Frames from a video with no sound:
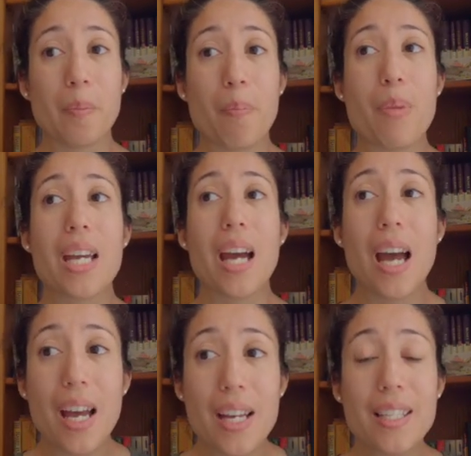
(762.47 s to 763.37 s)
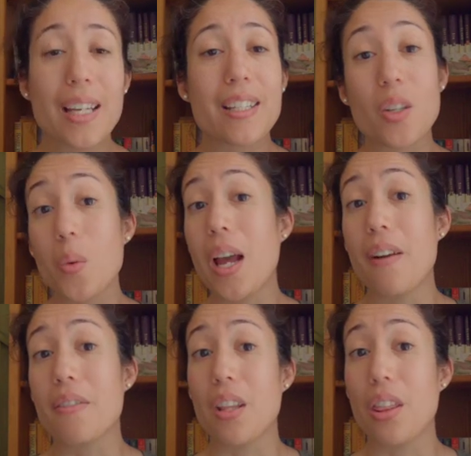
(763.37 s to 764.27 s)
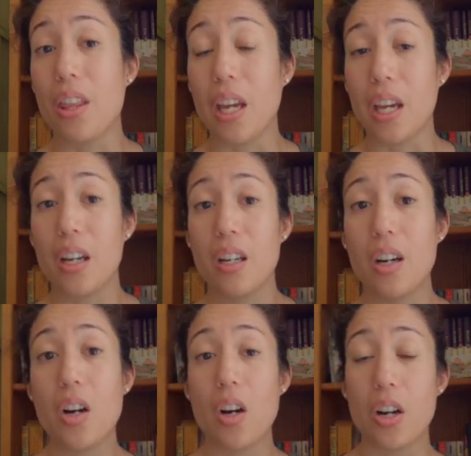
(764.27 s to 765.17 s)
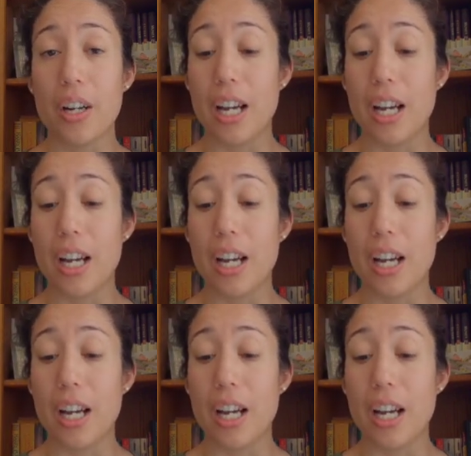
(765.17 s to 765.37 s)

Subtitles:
because I don't have to think hard.